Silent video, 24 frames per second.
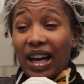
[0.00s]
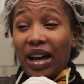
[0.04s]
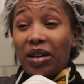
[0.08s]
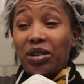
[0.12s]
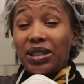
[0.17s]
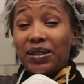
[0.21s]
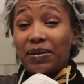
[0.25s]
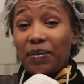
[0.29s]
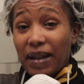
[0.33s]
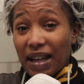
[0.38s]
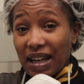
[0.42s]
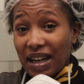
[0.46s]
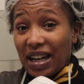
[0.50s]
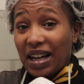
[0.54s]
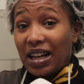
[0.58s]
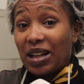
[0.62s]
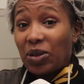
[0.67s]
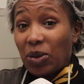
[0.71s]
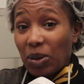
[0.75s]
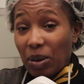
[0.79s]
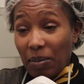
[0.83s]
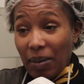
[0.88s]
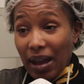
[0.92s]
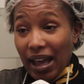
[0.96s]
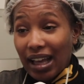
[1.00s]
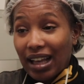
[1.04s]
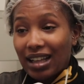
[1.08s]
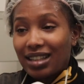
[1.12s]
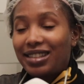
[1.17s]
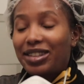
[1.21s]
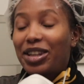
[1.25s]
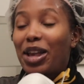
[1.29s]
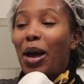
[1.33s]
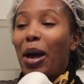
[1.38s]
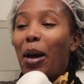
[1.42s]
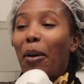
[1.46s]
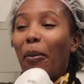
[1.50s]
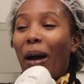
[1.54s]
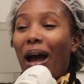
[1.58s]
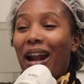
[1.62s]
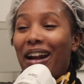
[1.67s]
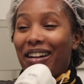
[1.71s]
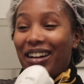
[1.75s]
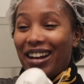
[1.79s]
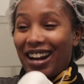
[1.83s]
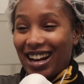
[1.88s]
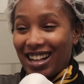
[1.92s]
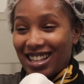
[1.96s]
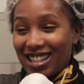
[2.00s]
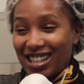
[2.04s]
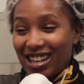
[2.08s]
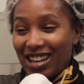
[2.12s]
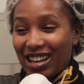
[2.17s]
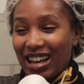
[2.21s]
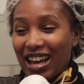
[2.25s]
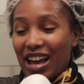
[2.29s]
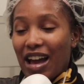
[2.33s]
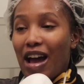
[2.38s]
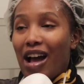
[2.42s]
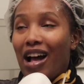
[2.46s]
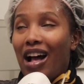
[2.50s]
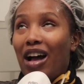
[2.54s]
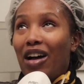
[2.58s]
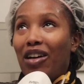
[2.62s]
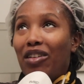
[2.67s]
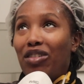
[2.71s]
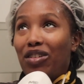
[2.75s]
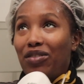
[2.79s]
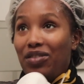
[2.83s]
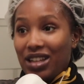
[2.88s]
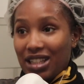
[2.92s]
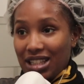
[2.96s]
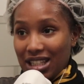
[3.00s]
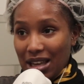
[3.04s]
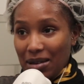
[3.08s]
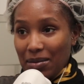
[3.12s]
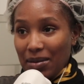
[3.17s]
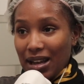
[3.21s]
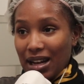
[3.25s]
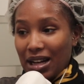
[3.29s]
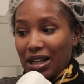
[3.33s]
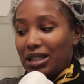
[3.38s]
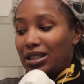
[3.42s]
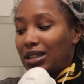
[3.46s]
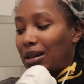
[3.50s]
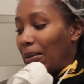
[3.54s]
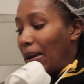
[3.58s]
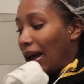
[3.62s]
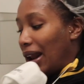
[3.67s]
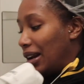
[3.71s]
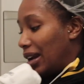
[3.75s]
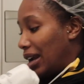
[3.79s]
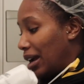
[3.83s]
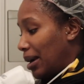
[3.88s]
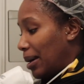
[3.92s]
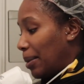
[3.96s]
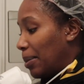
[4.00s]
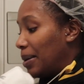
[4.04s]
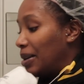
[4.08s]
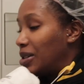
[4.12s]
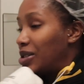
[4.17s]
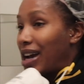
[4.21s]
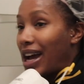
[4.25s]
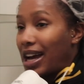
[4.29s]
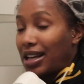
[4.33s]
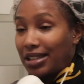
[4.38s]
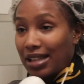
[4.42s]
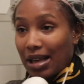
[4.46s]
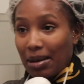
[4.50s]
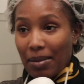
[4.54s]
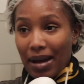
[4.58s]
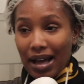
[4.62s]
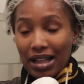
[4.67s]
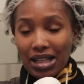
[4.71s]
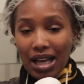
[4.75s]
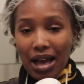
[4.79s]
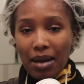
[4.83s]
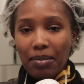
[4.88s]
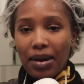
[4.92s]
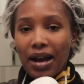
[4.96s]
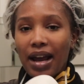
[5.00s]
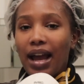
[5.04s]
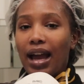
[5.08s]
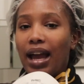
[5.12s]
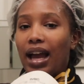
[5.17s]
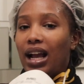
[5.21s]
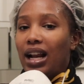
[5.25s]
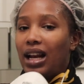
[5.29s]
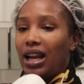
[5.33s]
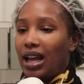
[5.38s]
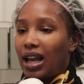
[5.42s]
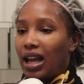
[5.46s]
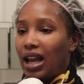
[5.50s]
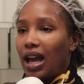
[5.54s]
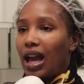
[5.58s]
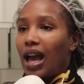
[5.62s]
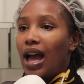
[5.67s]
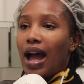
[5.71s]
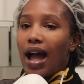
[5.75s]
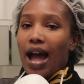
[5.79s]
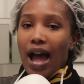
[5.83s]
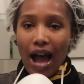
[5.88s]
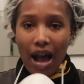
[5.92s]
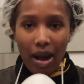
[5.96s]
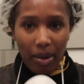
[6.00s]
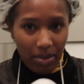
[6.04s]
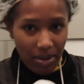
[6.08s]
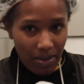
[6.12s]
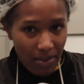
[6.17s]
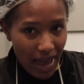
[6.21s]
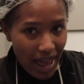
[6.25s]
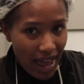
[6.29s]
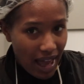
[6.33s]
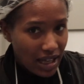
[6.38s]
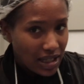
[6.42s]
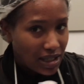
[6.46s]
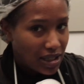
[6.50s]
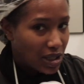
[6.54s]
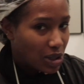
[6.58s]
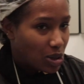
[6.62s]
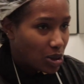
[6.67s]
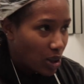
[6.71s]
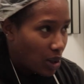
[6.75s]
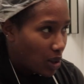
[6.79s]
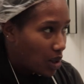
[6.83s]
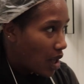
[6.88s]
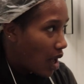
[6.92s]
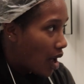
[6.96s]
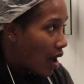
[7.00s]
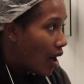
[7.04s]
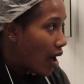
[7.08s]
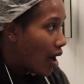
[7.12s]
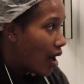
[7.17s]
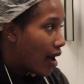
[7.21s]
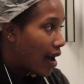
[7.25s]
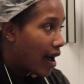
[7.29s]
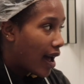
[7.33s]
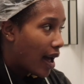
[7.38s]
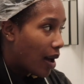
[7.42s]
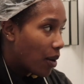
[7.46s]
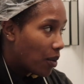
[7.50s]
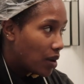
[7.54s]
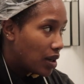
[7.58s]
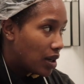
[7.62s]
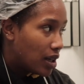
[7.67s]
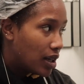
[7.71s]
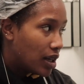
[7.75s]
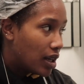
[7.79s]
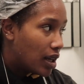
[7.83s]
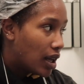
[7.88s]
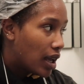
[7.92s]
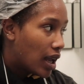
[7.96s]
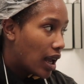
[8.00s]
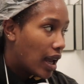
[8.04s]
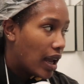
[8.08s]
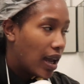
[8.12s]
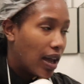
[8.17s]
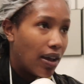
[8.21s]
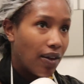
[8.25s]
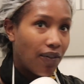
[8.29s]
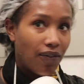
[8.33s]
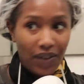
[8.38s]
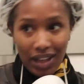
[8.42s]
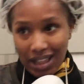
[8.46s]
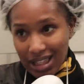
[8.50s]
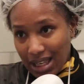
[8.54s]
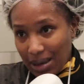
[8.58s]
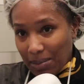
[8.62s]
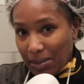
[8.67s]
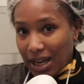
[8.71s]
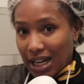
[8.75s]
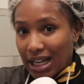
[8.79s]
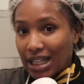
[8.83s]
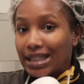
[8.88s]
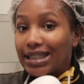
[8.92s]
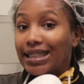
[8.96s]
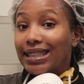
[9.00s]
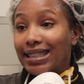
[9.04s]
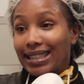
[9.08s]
I'm smelling it through the mask. I'm about to let it sit for 15 minutes. I'm about to hurry up and try to set my timer, and then I'll be back to show y'all how it look in 15 minutes.